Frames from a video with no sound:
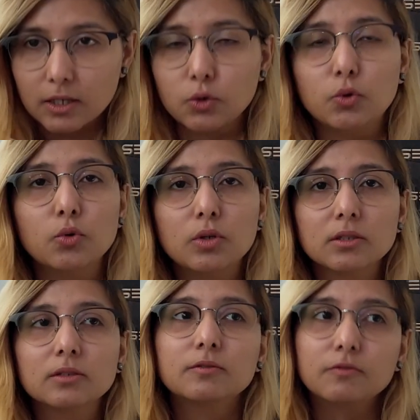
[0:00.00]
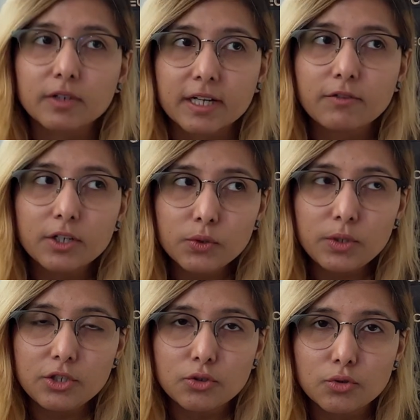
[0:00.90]
Google whatever you
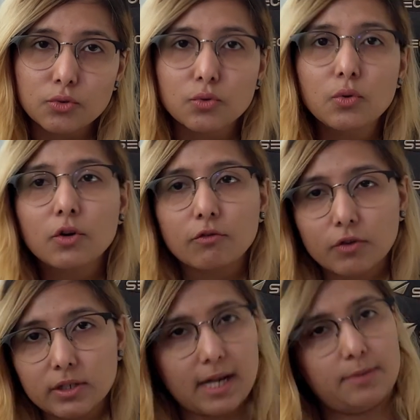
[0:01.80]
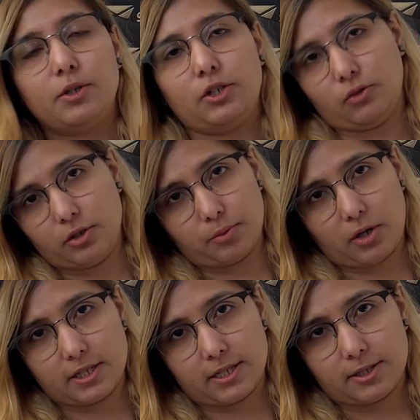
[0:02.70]
need to do for that particular
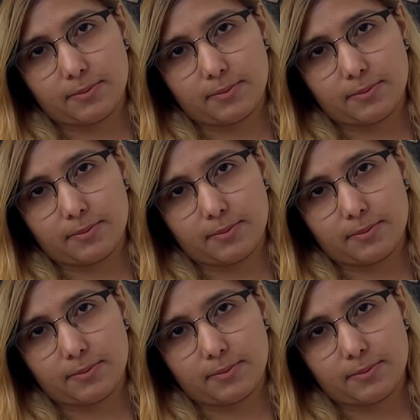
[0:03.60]
project.